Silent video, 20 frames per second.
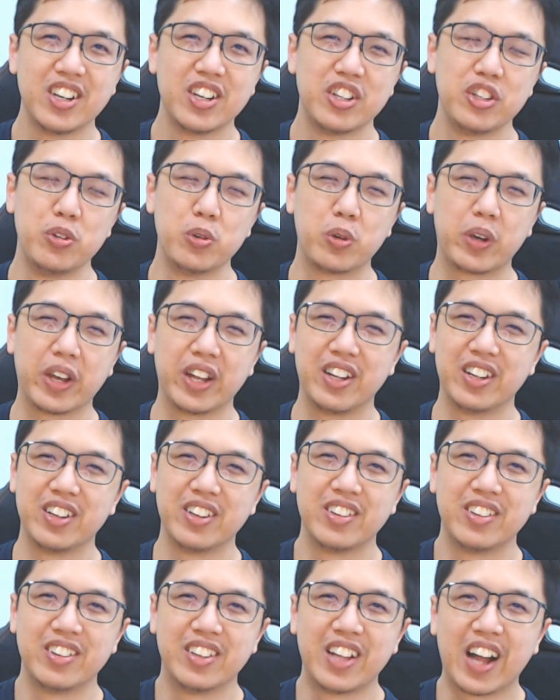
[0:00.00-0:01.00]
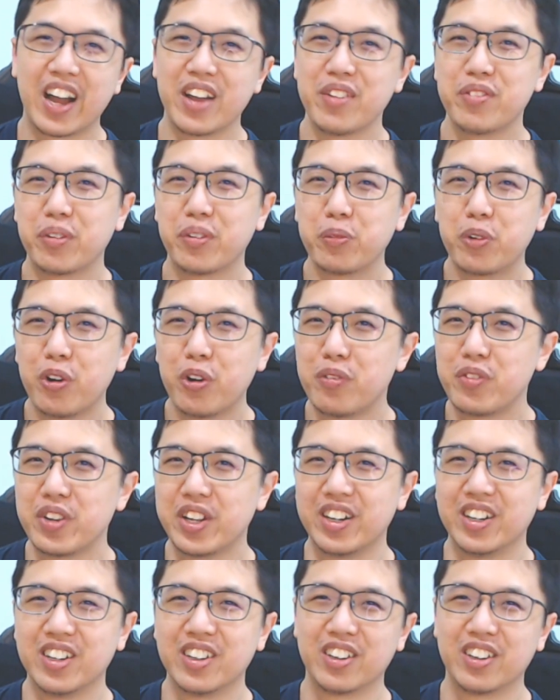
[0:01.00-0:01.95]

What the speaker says: You can die from COVID